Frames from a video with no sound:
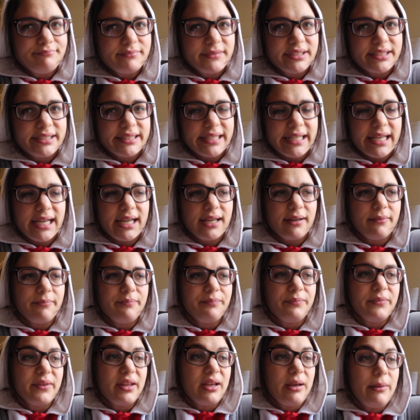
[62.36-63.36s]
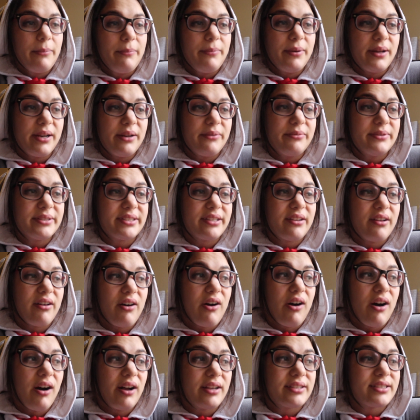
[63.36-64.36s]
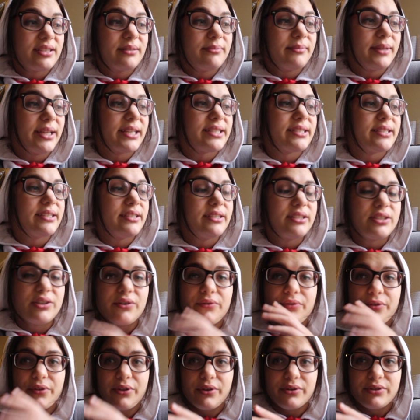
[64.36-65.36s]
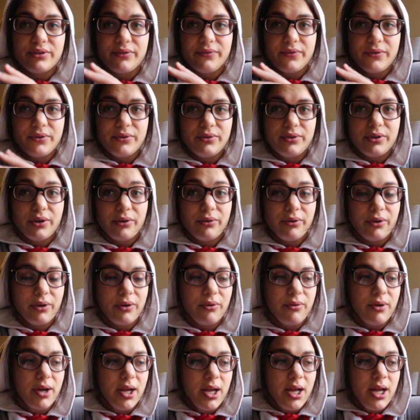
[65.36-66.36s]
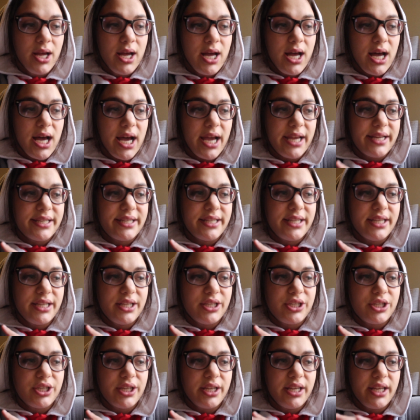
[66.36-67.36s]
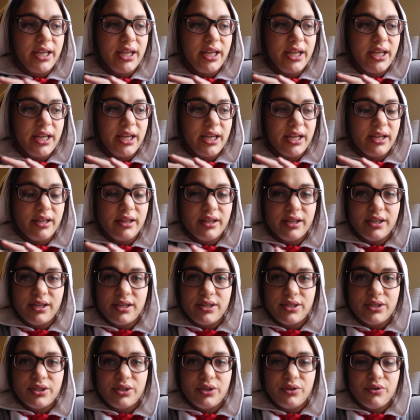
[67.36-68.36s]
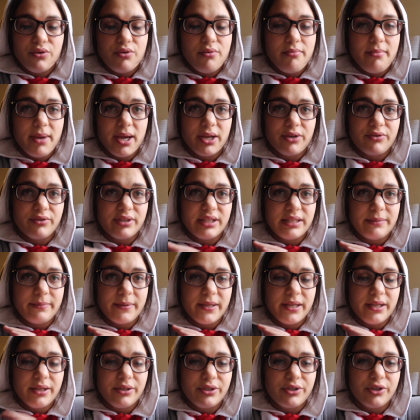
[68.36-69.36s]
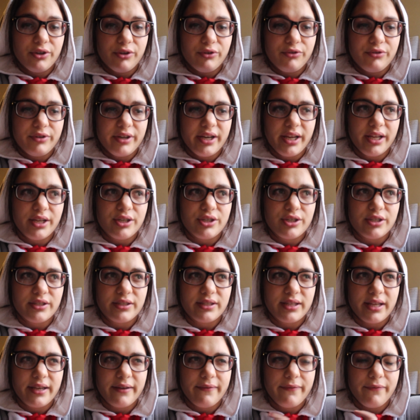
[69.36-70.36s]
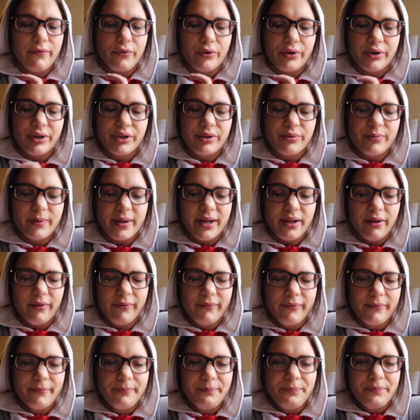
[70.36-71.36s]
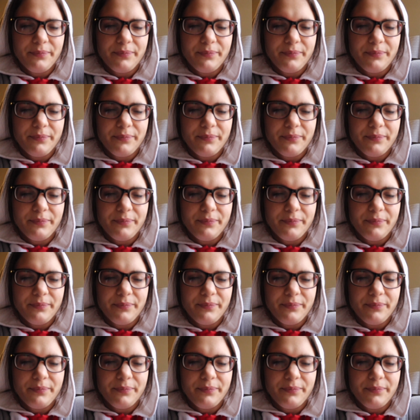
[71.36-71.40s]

Sad. But it was an awesome lesson. So for those of you who don't know, I teach English to Mandarin speaking children ages like 4 to 12.